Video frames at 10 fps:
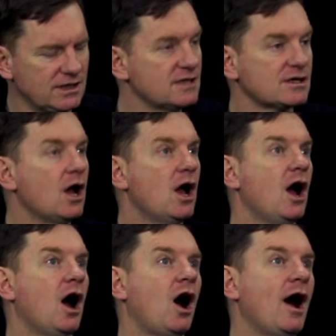years,
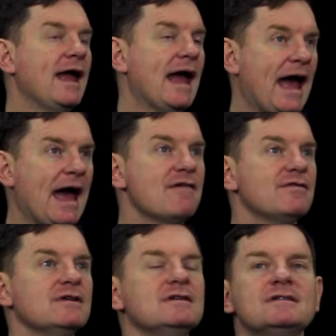I
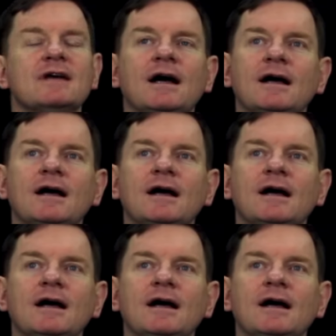haven't